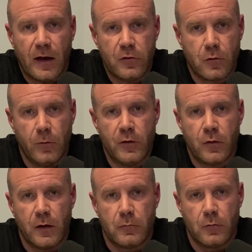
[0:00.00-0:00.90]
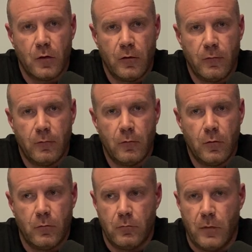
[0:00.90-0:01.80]
high school weight training.
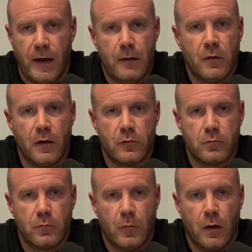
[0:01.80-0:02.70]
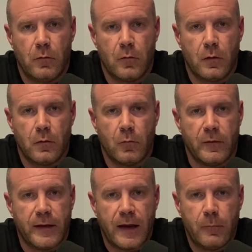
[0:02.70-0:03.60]
8 months. Well,
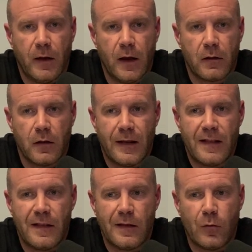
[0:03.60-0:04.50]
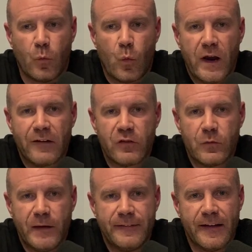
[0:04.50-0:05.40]
when they came back, whatever
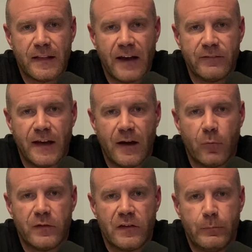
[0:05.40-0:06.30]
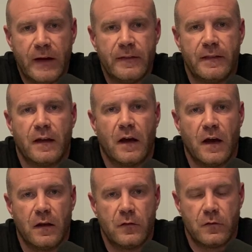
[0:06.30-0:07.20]
speed they left at was the speed that they
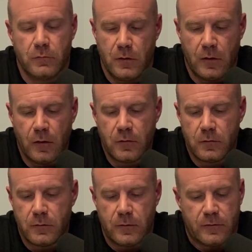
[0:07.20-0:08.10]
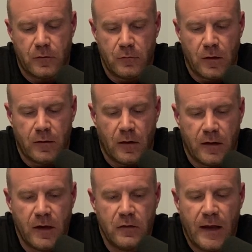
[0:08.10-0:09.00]
got. So
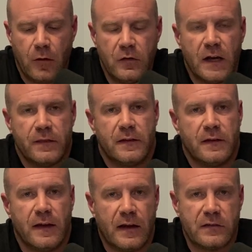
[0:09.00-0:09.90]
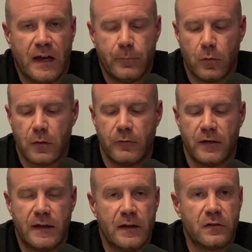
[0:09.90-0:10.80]
again, now you got the example of the
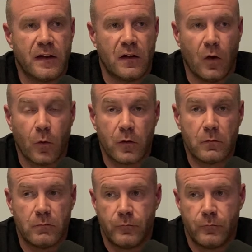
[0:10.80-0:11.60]
kids getting older.